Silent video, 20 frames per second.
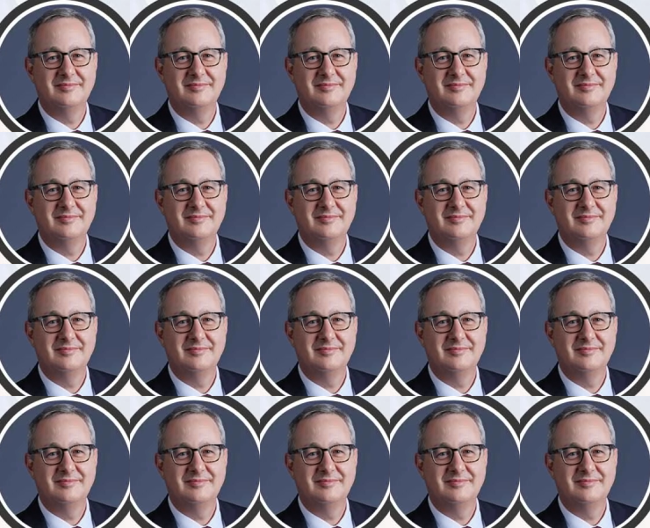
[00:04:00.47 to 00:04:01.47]

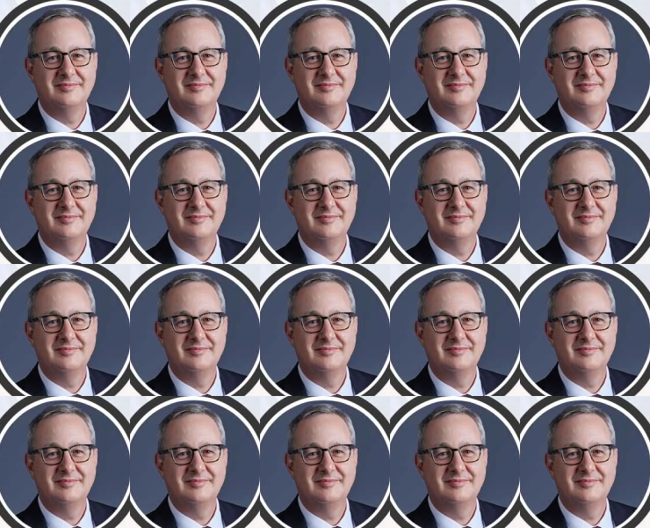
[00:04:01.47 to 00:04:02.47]

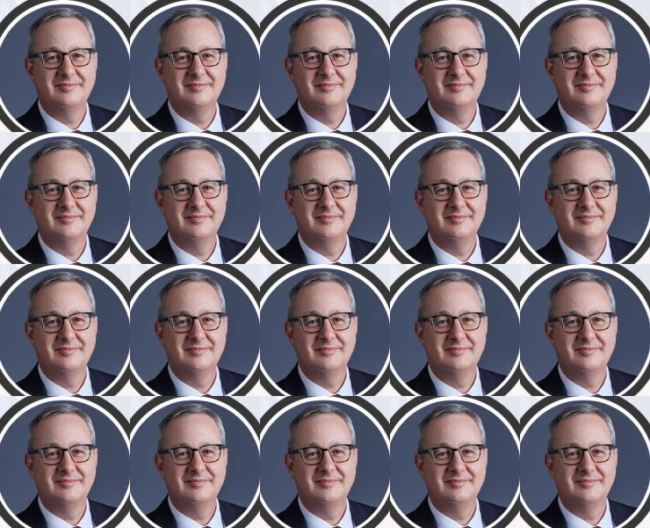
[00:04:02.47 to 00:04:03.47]

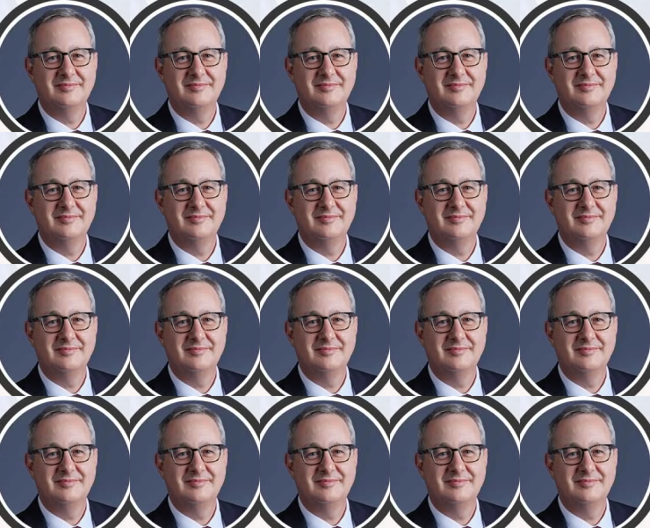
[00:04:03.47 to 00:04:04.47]

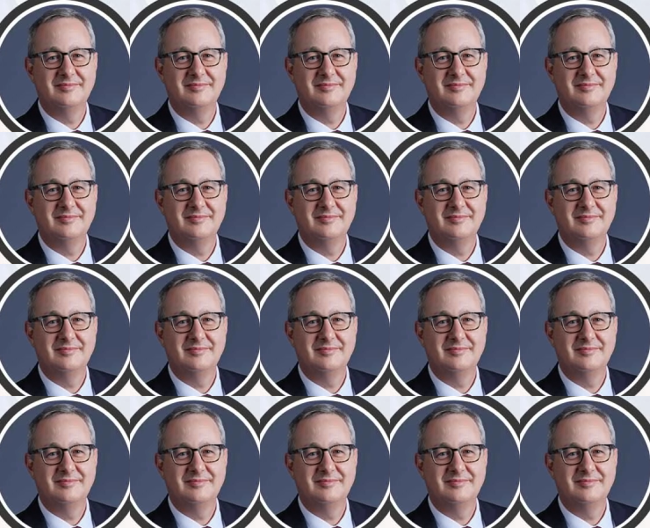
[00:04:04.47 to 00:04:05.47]

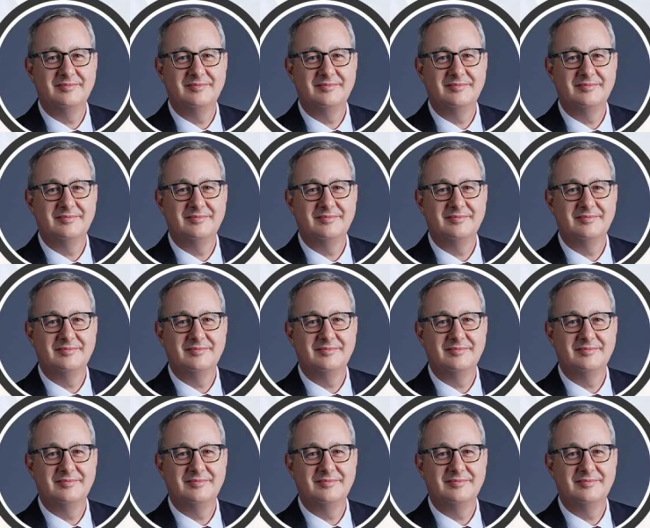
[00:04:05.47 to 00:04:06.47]

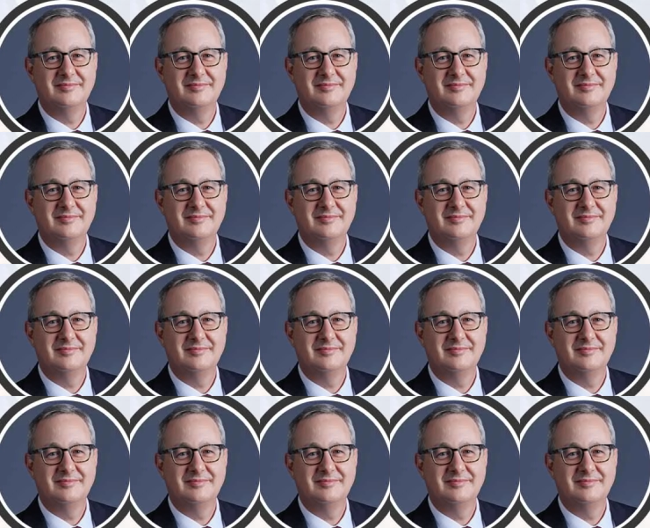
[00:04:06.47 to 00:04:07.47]

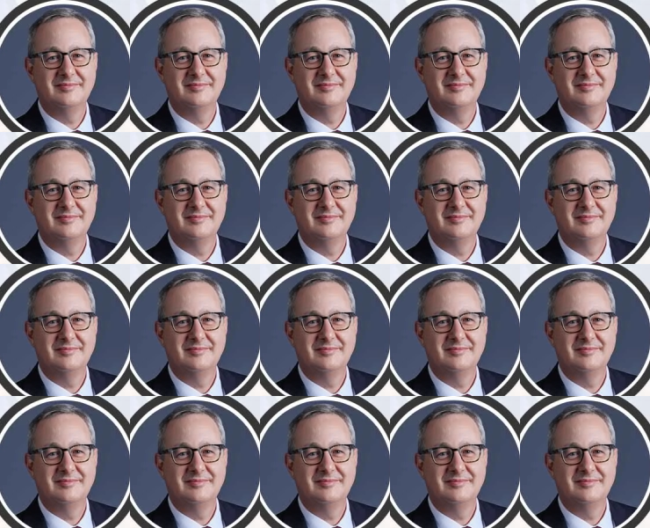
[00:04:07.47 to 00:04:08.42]
The face doesn't move, so there is nothing to read.